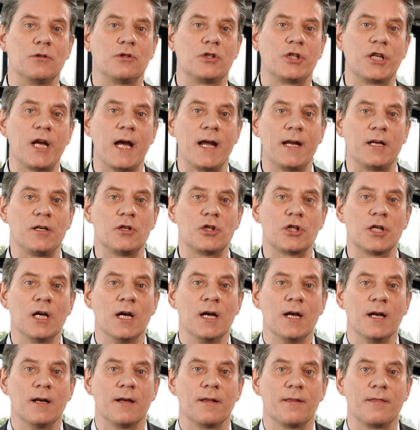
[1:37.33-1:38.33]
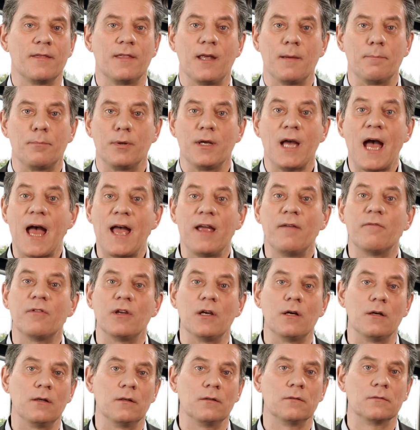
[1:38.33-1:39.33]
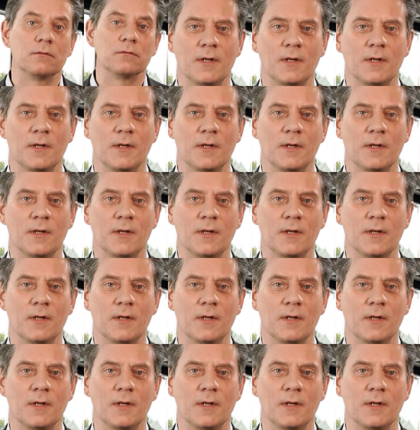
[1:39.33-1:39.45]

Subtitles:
change their behavior?